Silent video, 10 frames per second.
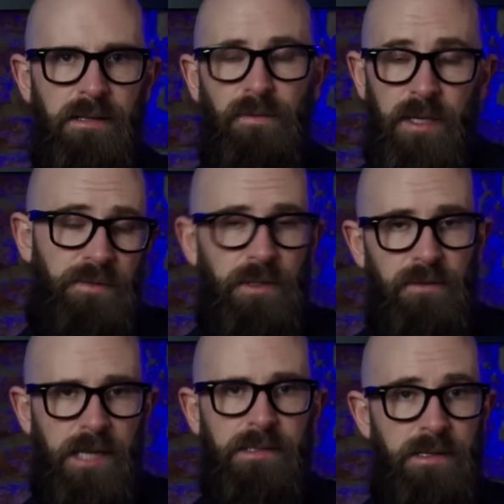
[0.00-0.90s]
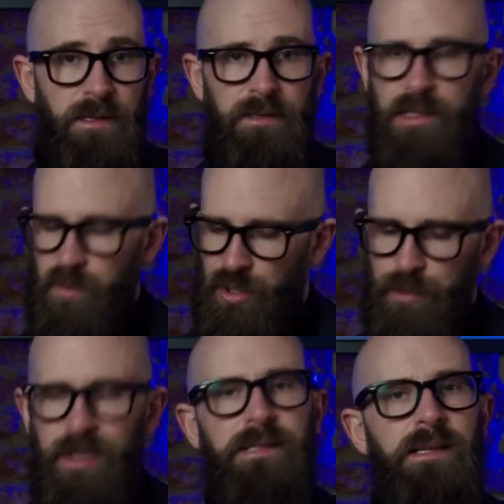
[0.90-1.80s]
The first flu vaccine doses were
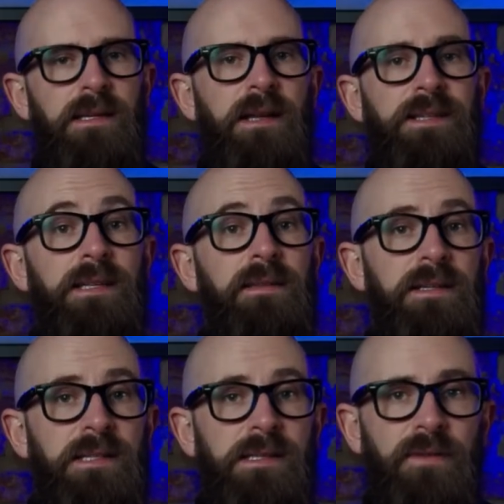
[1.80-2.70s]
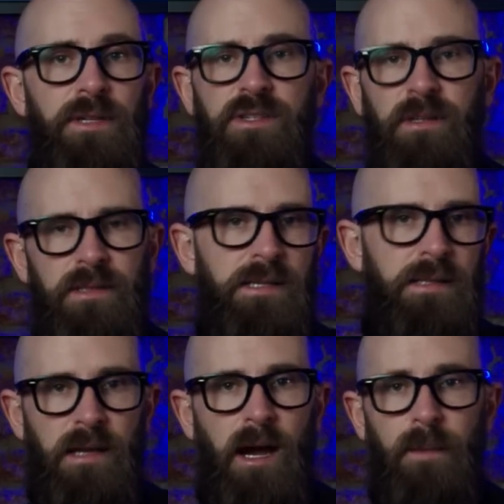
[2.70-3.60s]
administered in 1937, shot into
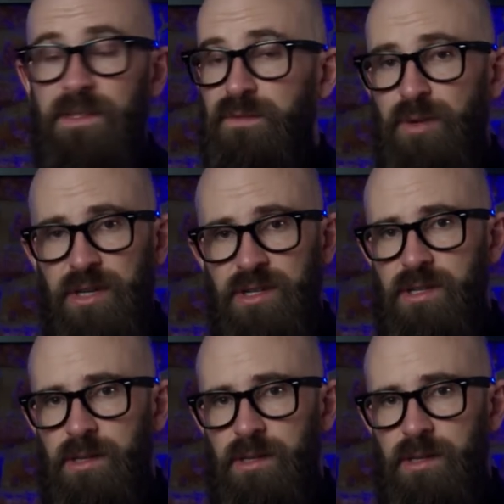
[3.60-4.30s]
the arms of British